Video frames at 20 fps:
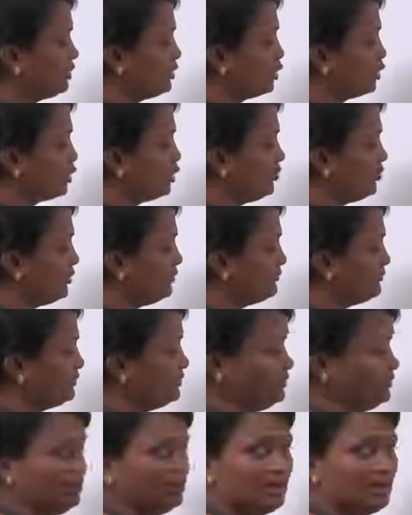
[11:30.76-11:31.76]
the top of
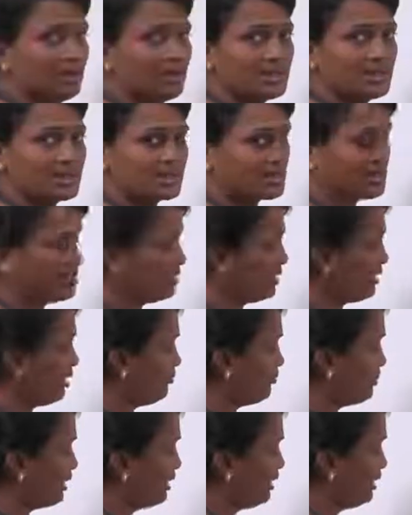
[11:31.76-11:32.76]
the list. It
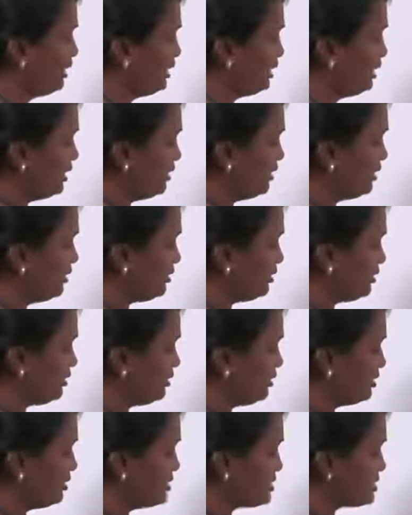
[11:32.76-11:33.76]
can be. Here
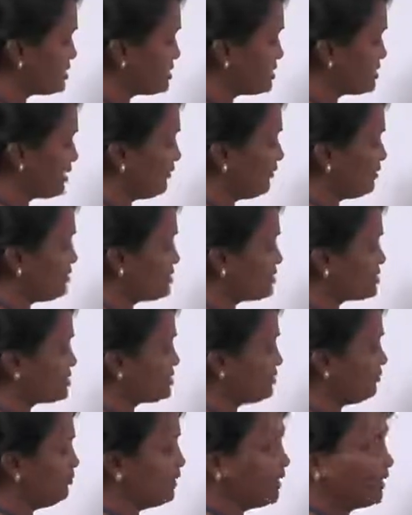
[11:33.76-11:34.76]
the list is having
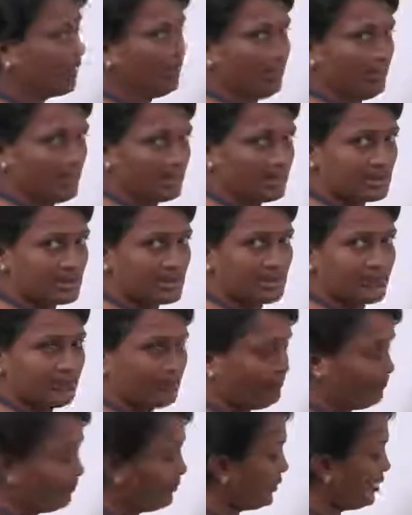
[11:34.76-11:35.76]
some elements.
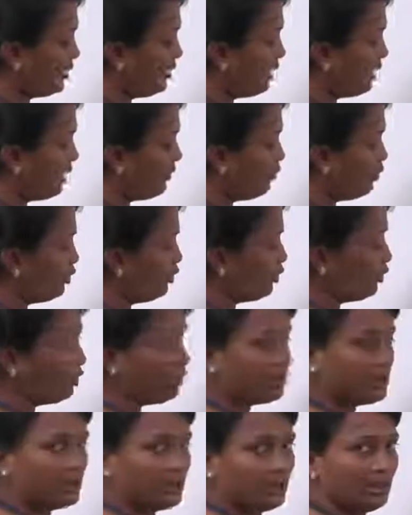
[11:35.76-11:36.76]
Above
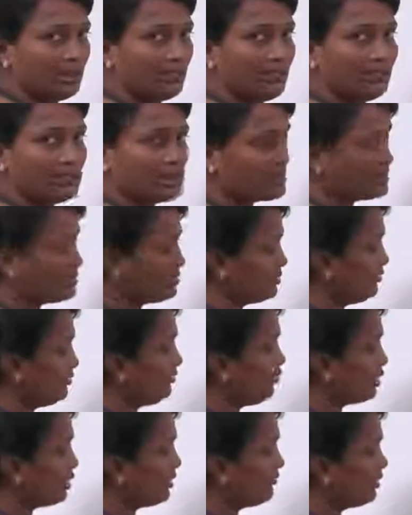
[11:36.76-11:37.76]
all the elements,
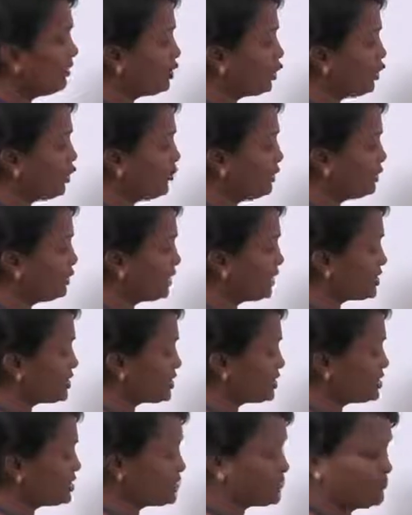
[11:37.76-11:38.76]
whatever top
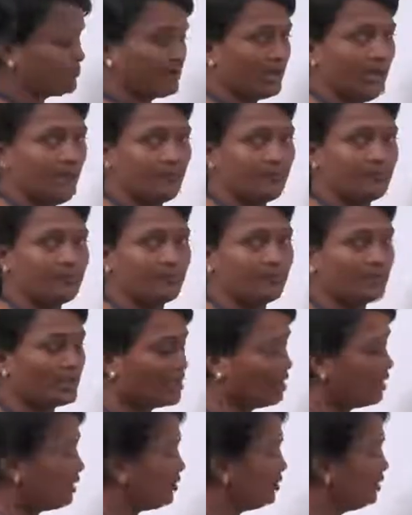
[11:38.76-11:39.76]
location is free,
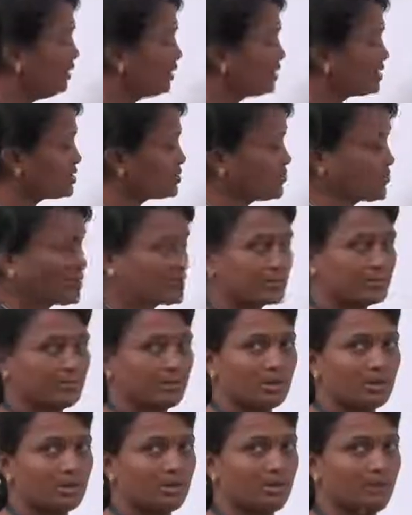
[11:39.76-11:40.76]
there only it is
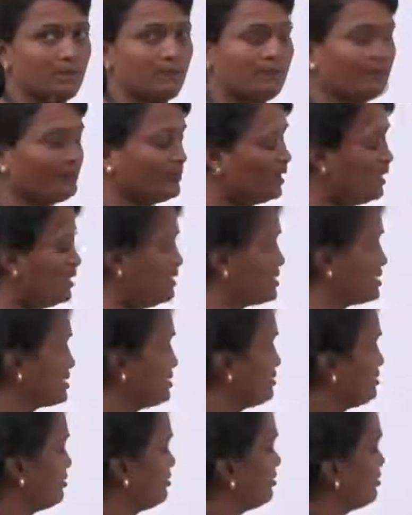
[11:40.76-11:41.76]
possible to
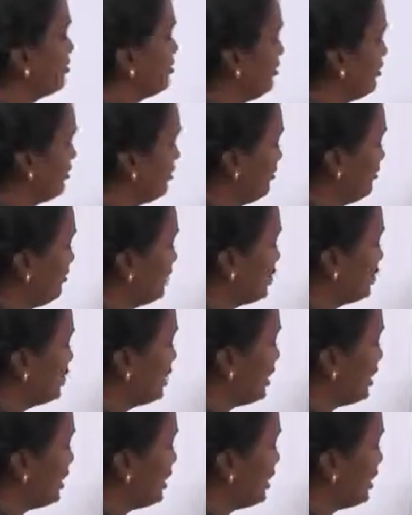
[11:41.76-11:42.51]
insert this. So we